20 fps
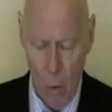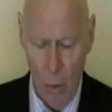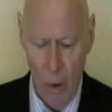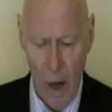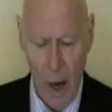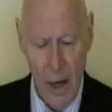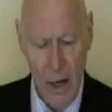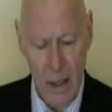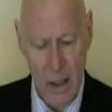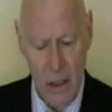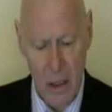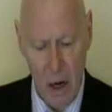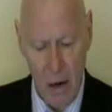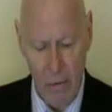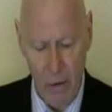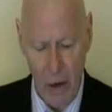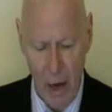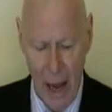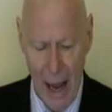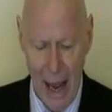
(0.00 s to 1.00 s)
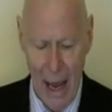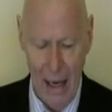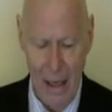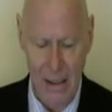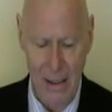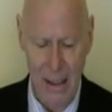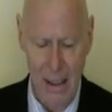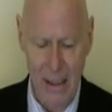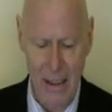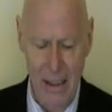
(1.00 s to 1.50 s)
When I discovered I had
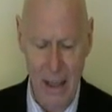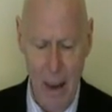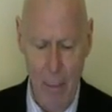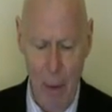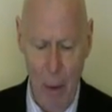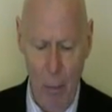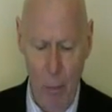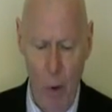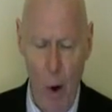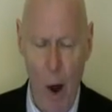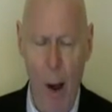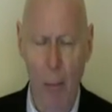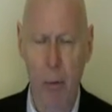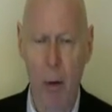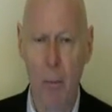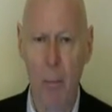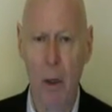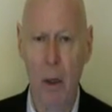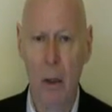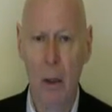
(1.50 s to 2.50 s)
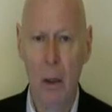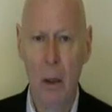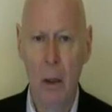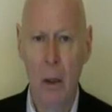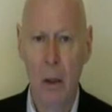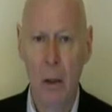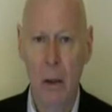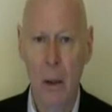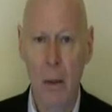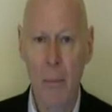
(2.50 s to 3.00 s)
a systemic problem,
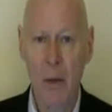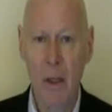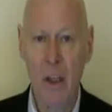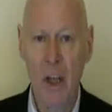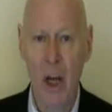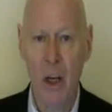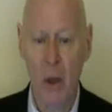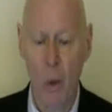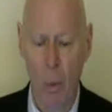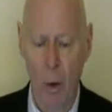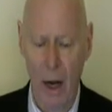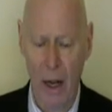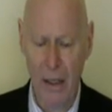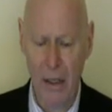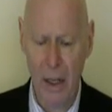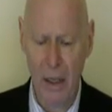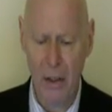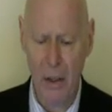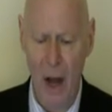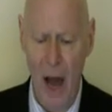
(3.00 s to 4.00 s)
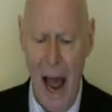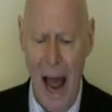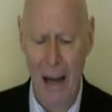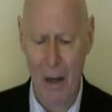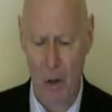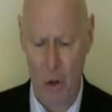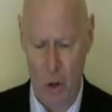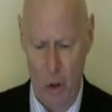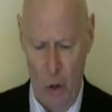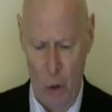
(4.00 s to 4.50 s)
let me tell you what I did
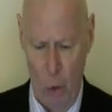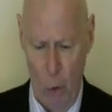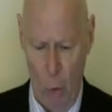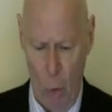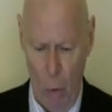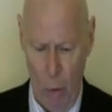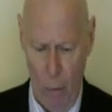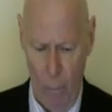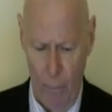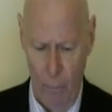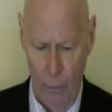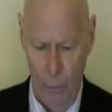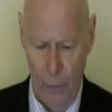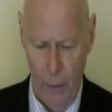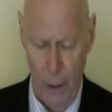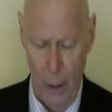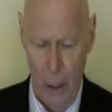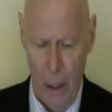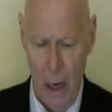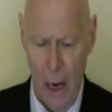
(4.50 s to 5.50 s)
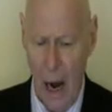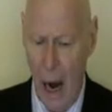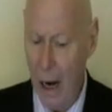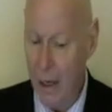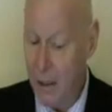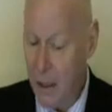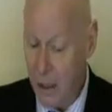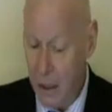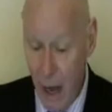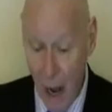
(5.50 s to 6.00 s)
not do.
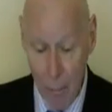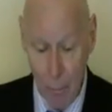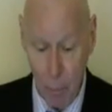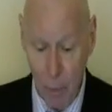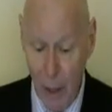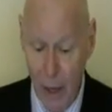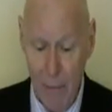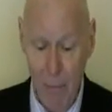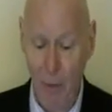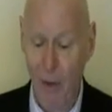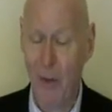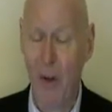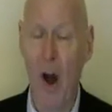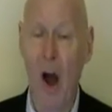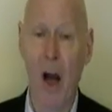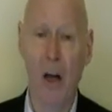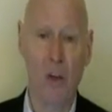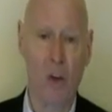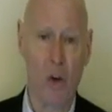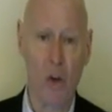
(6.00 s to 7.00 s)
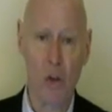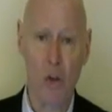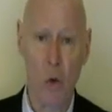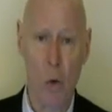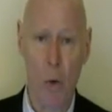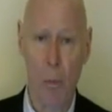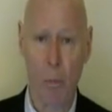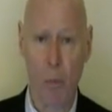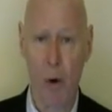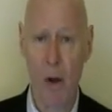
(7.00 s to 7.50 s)
I did not blame the doctors
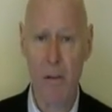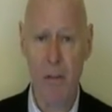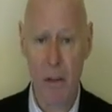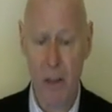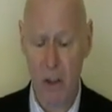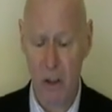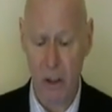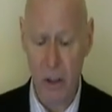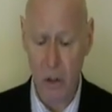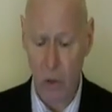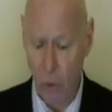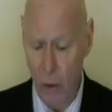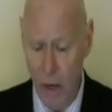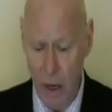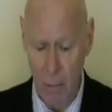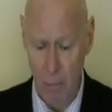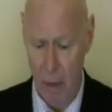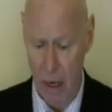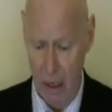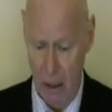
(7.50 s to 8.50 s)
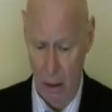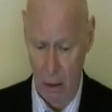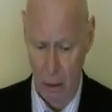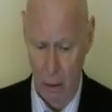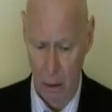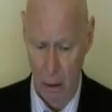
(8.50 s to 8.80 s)
who had previously treated me.